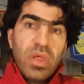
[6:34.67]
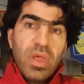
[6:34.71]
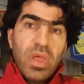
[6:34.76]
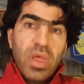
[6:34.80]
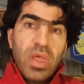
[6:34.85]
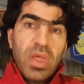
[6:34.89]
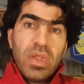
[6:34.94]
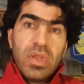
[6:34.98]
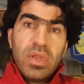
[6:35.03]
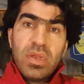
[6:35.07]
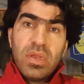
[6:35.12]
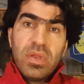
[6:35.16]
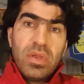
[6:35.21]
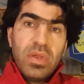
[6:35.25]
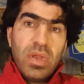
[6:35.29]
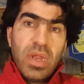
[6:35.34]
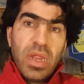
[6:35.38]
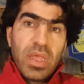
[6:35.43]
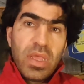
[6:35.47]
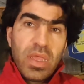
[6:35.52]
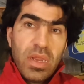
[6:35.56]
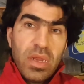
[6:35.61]
and
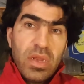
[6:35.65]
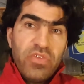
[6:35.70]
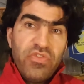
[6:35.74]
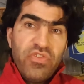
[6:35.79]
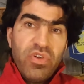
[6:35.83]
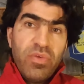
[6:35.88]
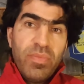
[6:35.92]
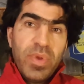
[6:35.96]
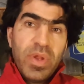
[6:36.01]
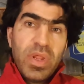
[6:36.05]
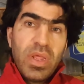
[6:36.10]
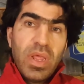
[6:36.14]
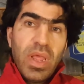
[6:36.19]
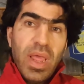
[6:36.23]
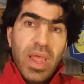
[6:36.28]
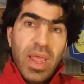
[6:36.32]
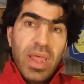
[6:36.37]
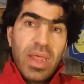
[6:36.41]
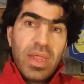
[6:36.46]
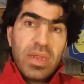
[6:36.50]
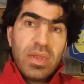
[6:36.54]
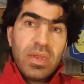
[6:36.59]
like in Germany
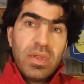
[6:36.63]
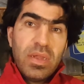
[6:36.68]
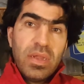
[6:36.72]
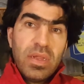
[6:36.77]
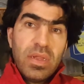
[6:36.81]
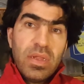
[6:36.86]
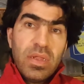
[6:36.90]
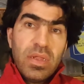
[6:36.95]
and